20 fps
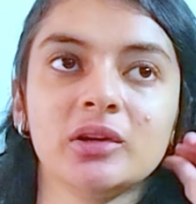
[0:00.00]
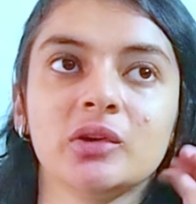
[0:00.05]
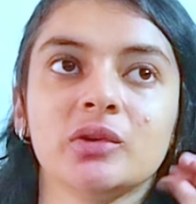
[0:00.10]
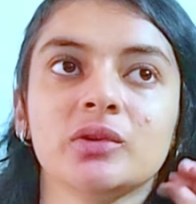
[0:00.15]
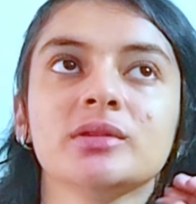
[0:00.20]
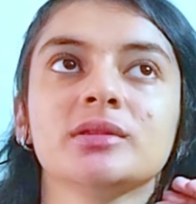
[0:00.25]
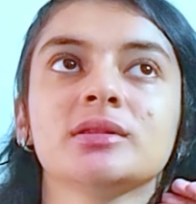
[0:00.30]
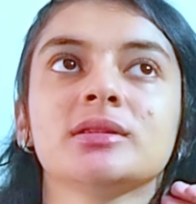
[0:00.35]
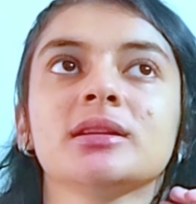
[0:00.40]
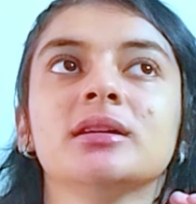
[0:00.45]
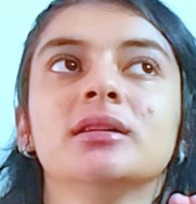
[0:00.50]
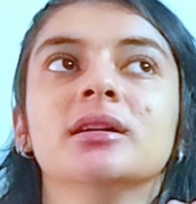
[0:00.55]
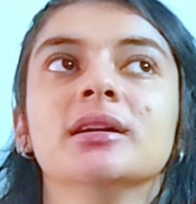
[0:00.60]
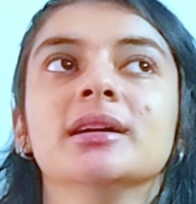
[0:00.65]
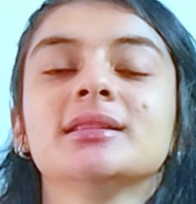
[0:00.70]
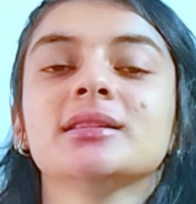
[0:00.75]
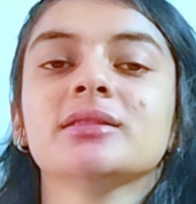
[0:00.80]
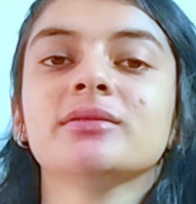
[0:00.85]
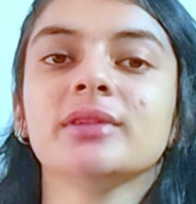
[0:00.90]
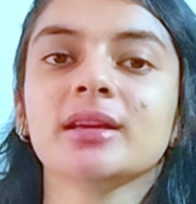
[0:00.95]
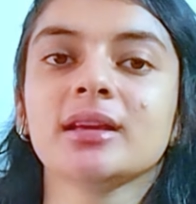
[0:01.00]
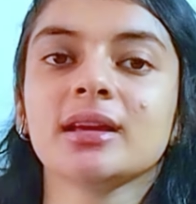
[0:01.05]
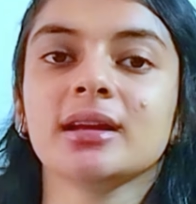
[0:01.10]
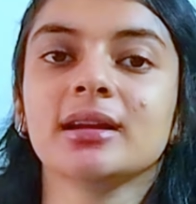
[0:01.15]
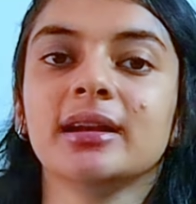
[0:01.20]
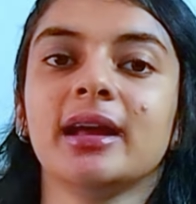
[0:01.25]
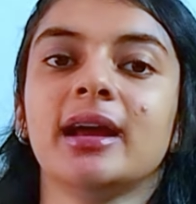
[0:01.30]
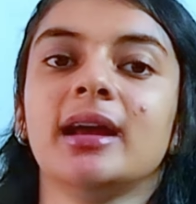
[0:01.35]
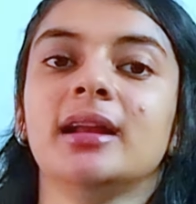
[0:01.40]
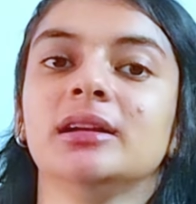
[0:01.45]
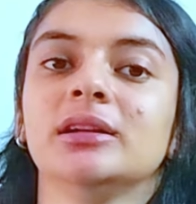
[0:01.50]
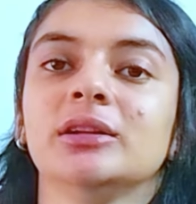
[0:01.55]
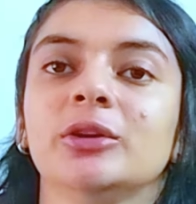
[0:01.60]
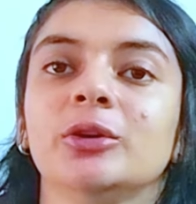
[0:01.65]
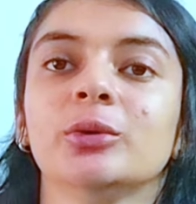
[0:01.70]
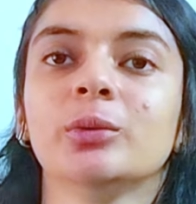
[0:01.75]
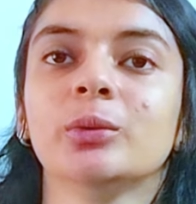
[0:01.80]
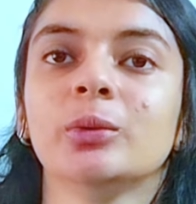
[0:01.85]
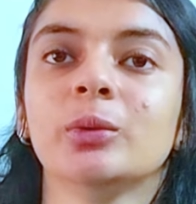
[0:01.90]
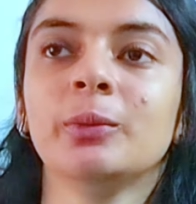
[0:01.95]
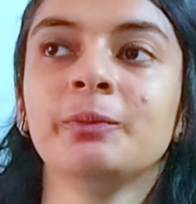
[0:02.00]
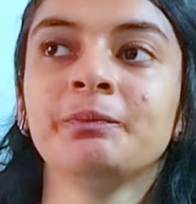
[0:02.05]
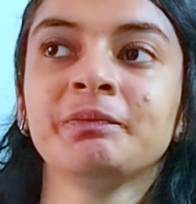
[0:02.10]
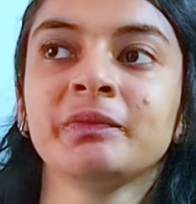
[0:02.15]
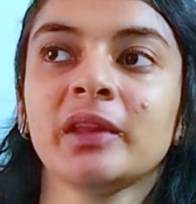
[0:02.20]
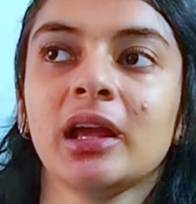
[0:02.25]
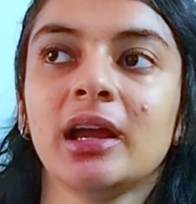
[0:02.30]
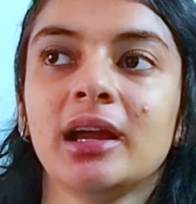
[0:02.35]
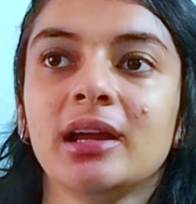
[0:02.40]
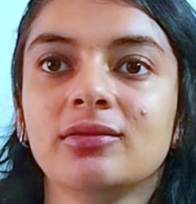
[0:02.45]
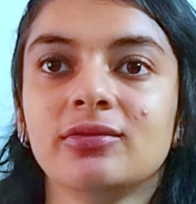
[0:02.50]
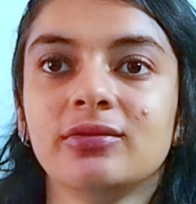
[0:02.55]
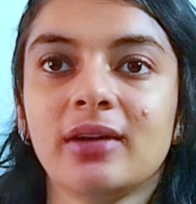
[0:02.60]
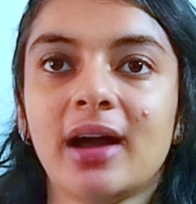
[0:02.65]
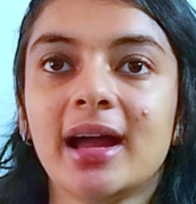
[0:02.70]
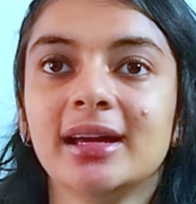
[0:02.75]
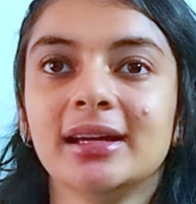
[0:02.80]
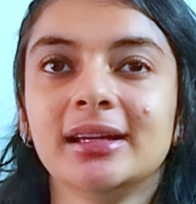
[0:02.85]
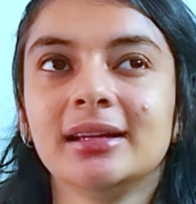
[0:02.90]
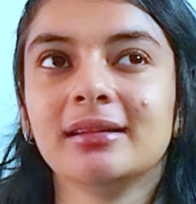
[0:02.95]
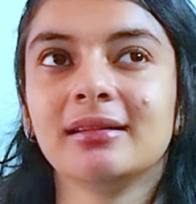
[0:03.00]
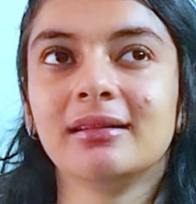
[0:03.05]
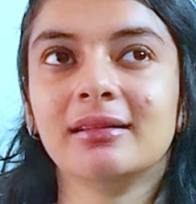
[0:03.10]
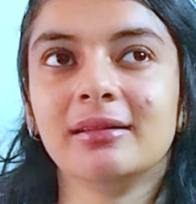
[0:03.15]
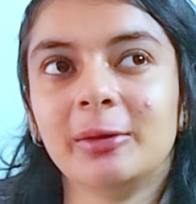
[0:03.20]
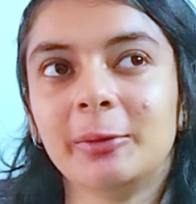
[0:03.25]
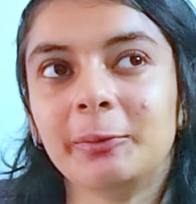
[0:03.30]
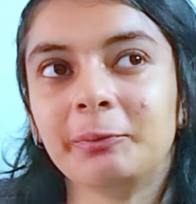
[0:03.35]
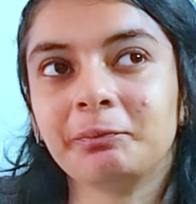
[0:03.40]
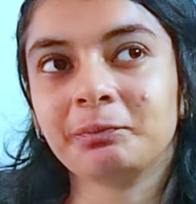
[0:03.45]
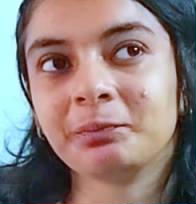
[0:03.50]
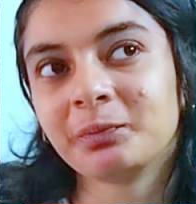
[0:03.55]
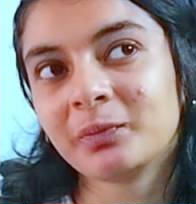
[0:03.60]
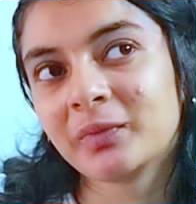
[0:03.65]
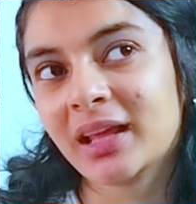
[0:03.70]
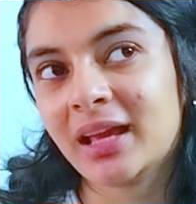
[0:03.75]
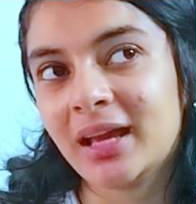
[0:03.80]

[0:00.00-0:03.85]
because it's a weekend, and if I